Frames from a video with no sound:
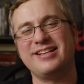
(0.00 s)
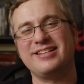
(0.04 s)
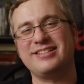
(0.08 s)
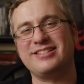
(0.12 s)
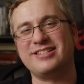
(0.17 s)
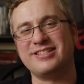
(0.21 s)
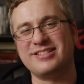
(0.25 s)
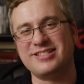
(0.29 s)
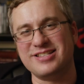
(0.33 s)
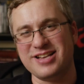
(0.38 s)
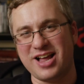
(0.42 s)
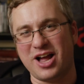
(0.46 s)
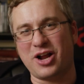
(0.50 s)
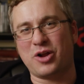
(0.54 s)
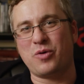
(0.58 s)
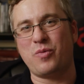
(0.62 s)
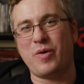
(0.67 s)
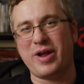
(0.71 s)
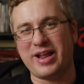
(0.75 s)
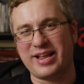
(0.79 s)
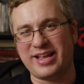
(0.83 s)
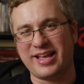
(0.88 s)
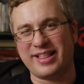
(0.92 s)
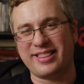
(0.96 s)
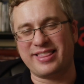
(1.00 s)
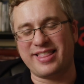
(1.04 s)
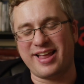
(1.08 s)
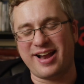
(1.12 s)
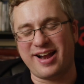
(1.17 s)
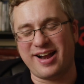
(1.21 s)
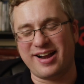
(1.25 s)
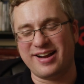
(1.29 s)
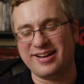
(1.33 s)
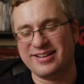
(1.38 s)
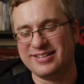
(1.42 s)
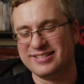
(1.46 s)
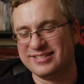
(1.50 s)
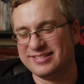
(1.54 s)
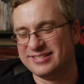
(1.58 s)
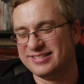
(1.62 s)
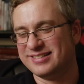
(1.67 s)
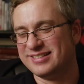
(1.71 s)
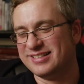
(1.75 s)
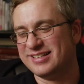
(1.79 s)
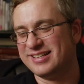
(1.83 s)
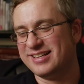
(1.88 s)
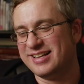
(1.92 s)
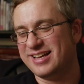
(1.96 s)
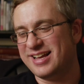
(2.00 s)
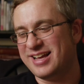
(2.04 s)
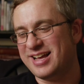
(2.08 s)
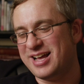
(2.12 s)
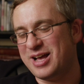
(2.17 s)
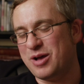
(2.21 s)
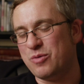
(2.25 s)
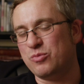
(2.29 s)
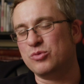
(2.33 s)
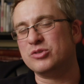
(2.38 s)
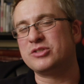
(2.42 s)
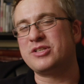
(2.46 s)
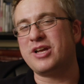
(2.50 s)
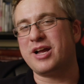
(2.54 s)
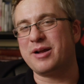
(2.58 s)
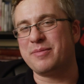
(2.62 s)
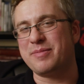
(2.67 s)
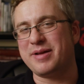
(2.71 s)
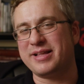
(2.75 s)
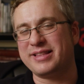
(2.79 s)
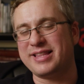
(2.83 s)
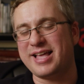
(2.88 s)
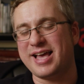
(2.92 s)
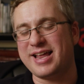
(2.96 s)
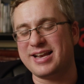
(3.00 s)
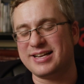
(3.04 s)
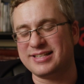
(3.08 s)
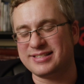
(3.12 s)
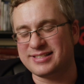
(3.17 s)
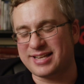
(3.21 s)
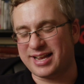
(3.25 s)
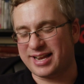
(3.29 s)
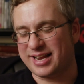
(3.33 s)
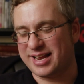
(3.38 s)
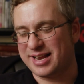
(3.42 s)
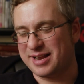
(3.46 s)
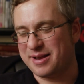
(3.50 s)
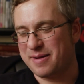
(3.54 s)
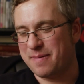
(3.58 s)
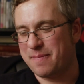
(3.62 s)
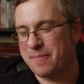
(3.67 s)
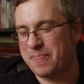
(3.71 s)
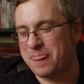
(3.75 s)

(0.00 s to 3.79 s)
does not quite get there. We'll talk about that in a second.